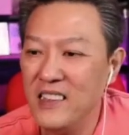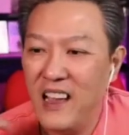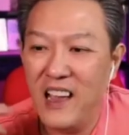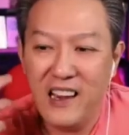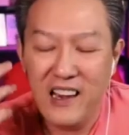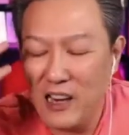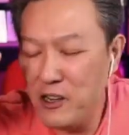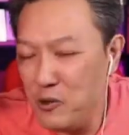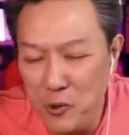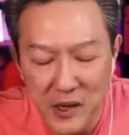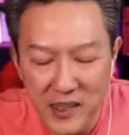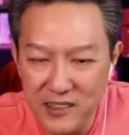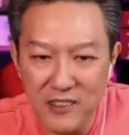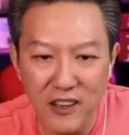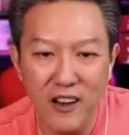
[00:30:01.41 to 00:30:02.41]
and
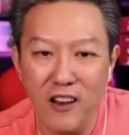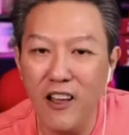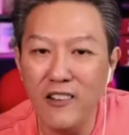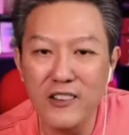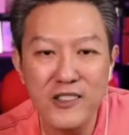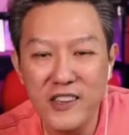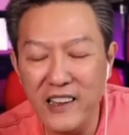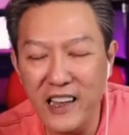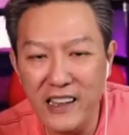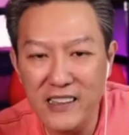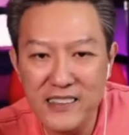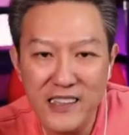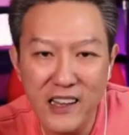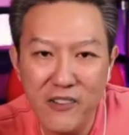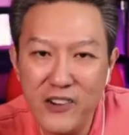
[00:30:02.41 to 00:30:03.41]
twist your logic and
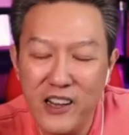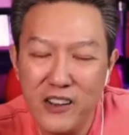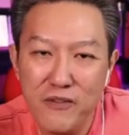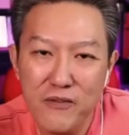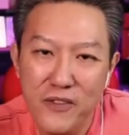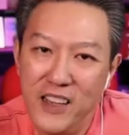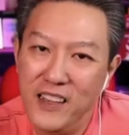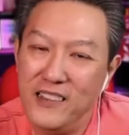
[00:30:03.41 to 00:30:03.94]
self-convince